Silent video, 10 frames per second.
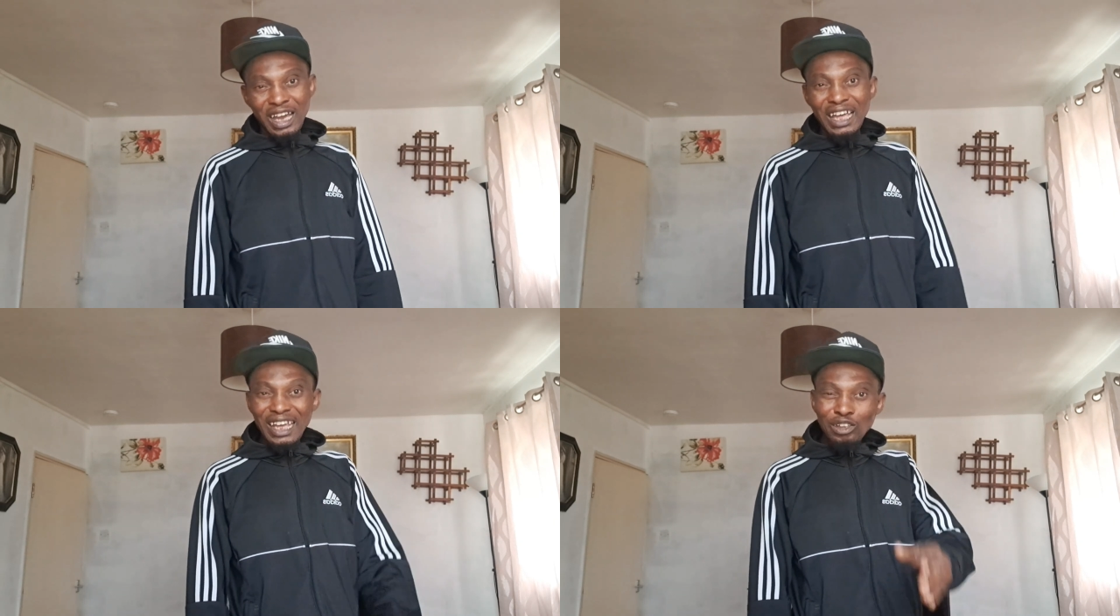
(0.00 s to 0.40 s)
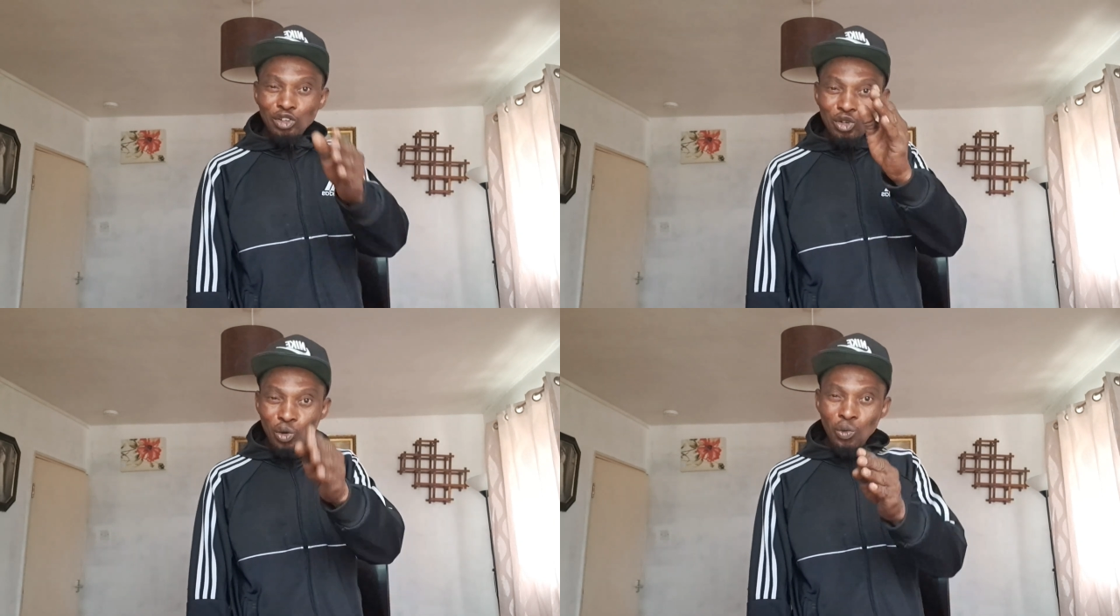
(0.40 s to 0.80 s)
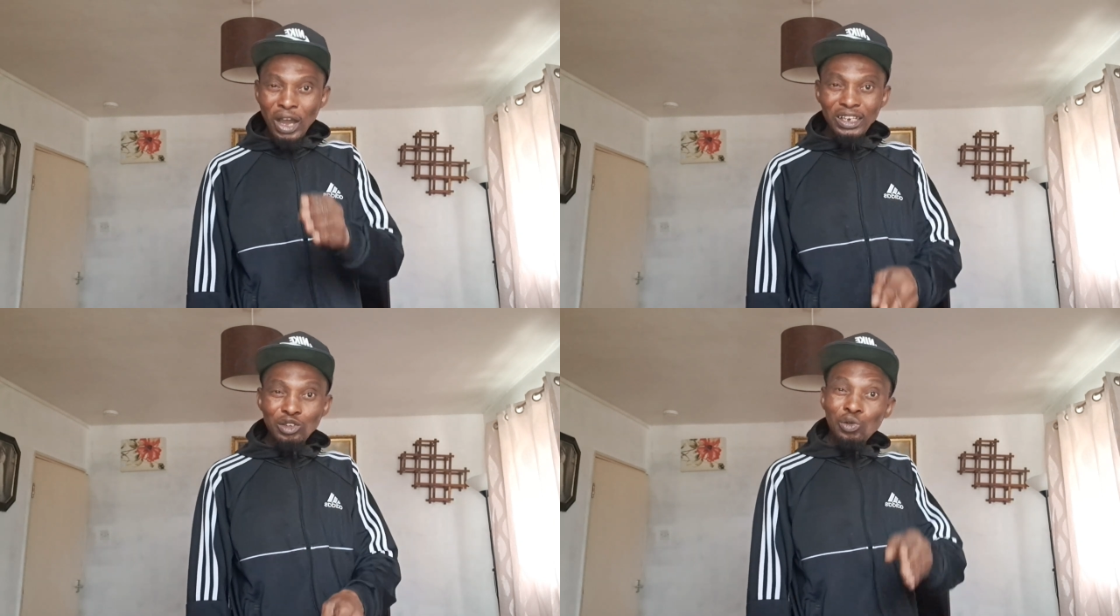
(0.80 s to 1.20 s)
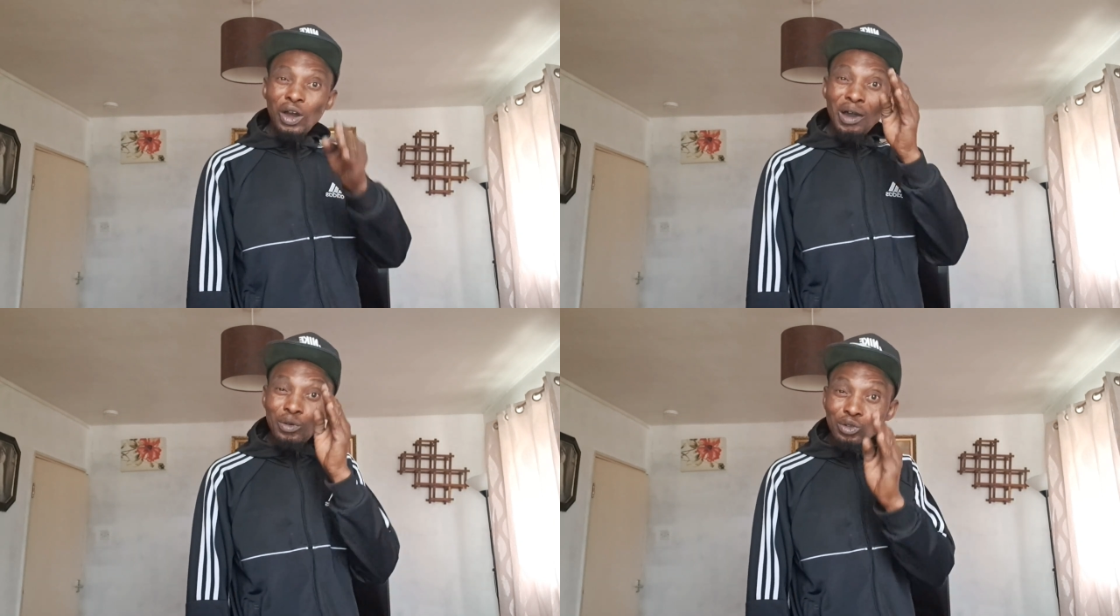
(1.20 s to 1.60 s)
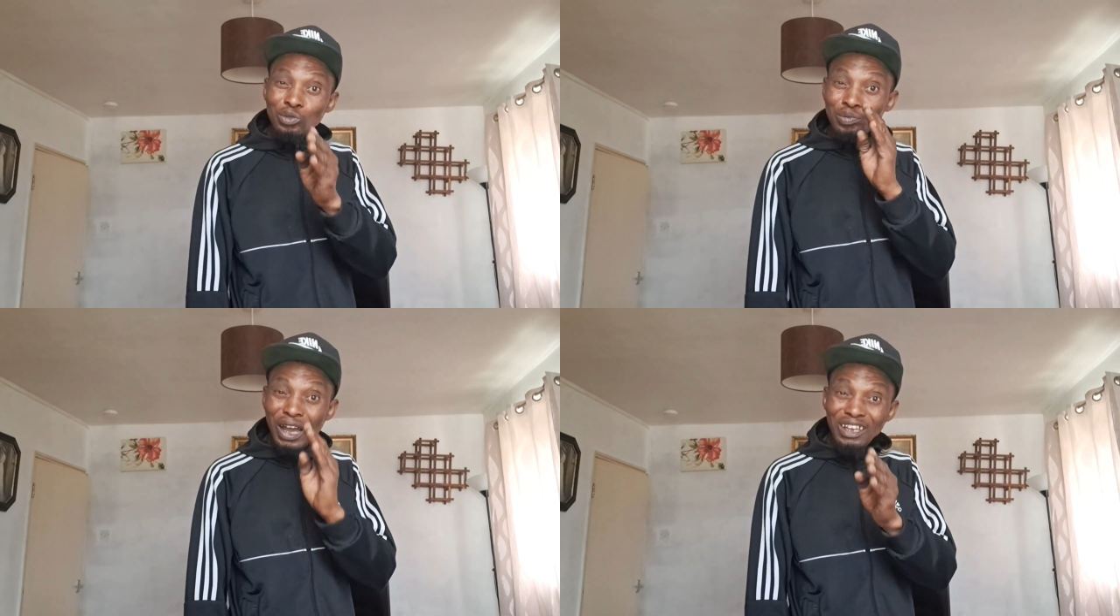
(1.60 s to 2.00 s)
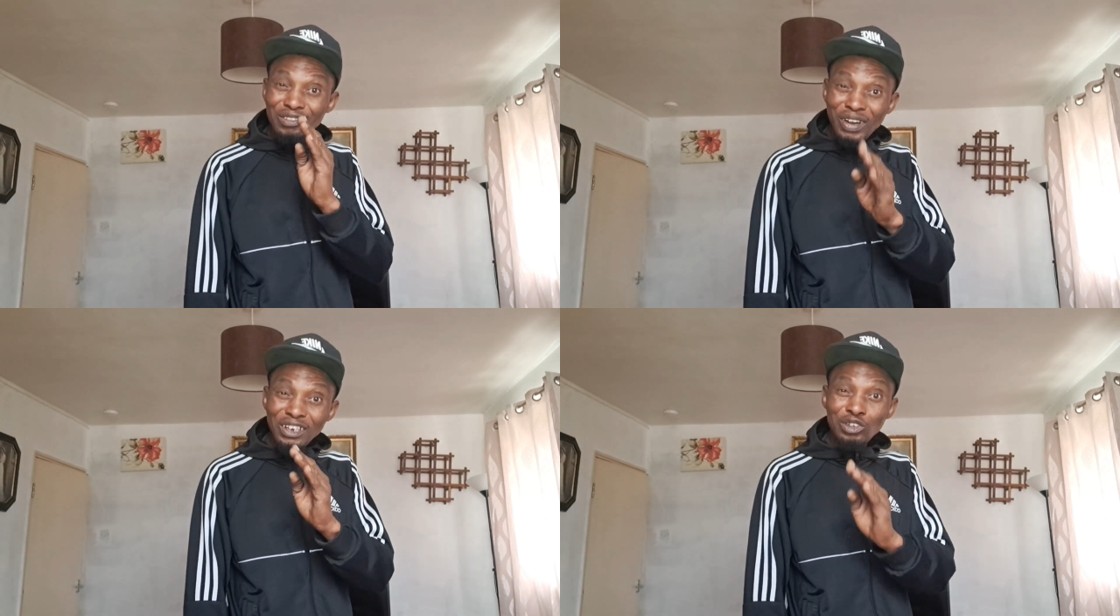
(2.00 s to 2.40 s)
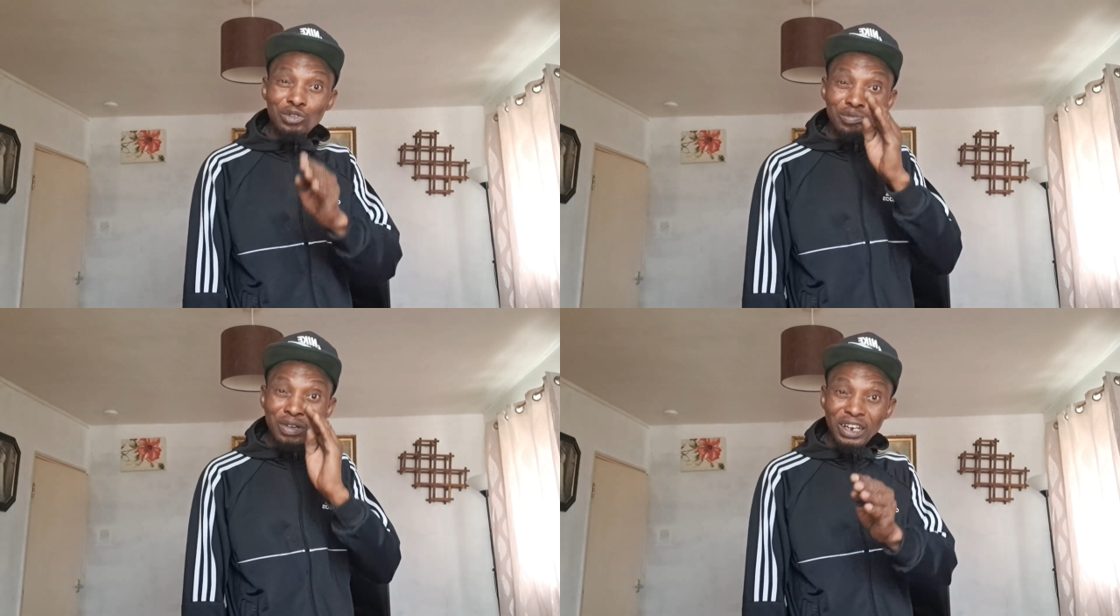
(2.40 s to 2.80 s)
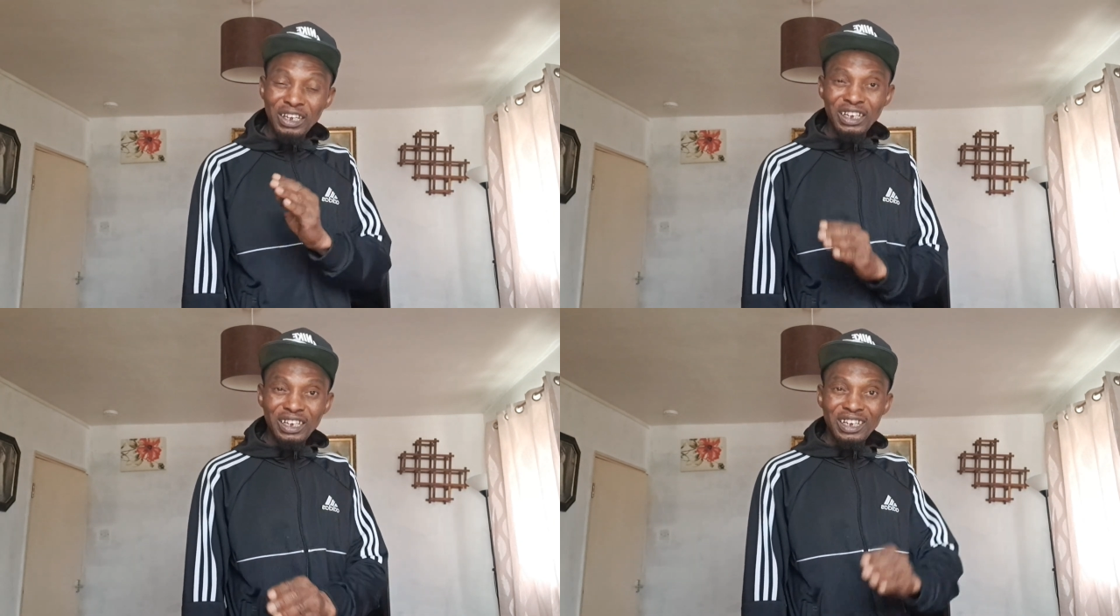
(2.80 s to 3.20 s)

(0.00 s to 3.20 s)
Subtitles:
And I don't know why. So I want to advise you, Mary.